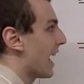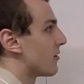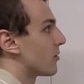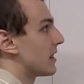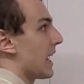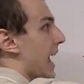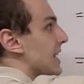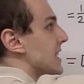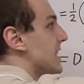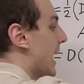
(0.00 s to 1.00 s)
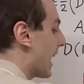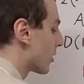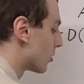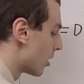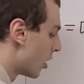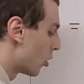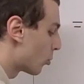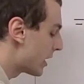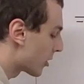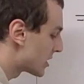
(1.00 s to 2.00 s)
And for the anti-diagonal,
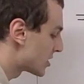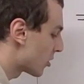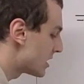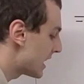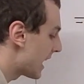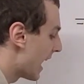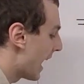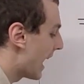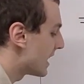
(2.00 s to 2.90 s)
we are starting